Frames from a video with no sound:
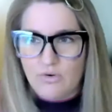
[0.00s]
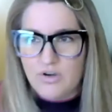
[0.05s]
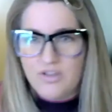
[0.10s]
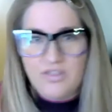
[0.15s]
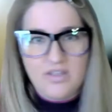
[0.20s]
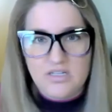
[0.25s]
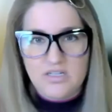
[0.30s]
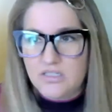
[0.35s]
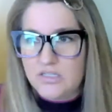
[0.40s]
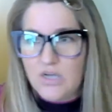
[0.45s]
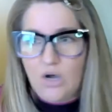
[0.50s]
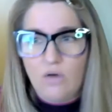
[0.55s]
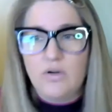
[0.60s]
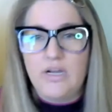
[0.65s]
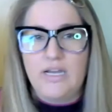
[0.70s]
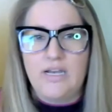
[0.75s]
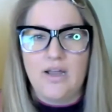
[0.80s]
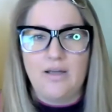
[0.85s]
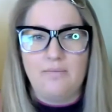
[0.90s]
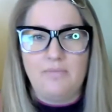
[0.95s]
are things
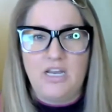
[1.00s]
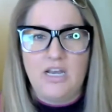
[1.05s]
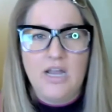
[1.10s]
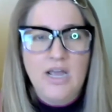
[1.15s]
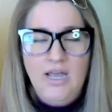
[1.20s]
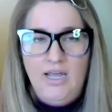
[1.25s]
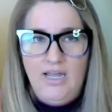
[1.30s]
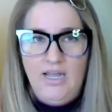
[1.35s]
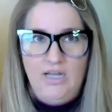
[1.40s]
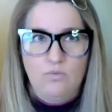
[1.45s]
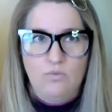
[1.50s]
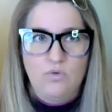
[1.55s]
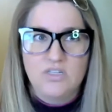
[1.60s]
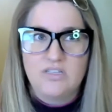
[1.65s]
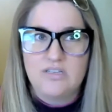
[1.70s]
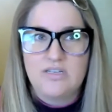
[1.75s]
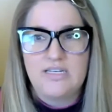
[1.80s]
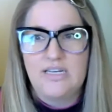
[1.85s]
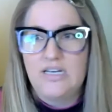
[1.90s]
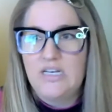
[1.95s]
going i mean it
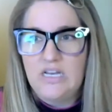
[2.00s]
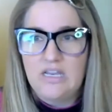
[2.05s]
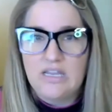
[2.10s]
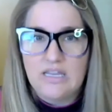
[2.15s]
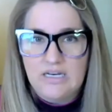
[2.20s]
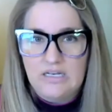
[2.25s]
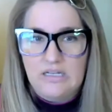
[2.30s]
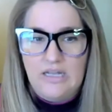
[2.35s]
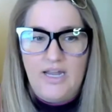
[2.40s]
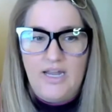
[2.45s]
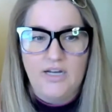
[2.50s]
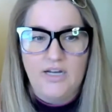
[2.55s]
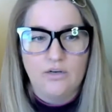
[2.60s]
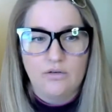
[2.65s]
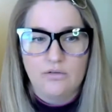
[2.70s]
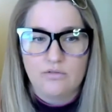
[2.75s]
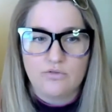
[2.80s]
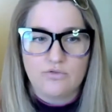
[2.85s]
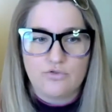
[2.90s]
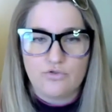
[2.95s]
wasn't anything like
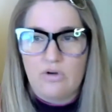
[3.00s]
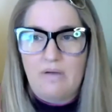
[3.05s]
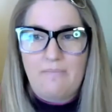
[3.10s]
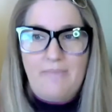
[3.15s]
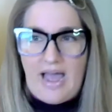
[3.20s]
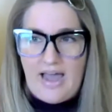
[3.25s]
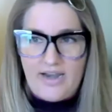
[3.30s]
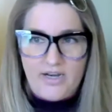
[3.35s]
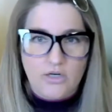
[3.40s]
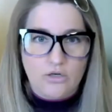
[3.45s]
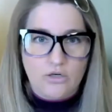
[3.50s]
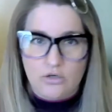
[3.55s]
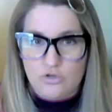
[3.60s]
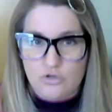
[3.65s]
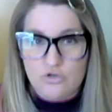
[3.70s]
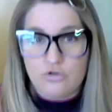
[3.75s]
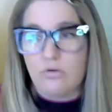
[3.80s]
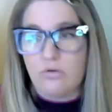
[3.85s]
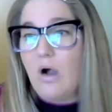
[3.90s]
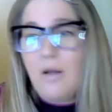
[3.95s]
dramatic or
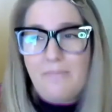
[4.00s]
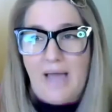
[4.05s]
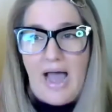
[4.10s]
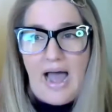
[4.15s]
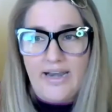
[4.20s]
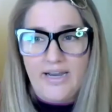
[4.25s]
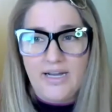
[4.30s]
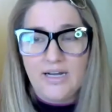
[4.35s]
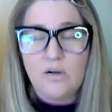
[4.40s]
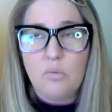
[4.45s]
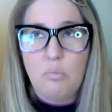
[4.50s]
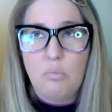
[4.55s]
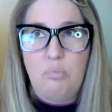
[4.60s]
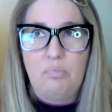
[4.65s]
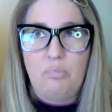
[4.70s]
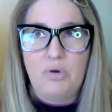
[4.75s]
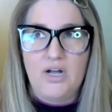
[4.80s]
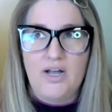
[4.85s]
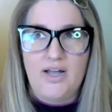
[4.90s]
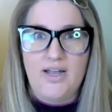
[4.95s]
traumatic
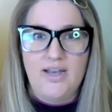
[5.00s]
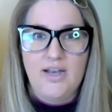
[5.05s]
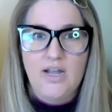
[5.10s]
but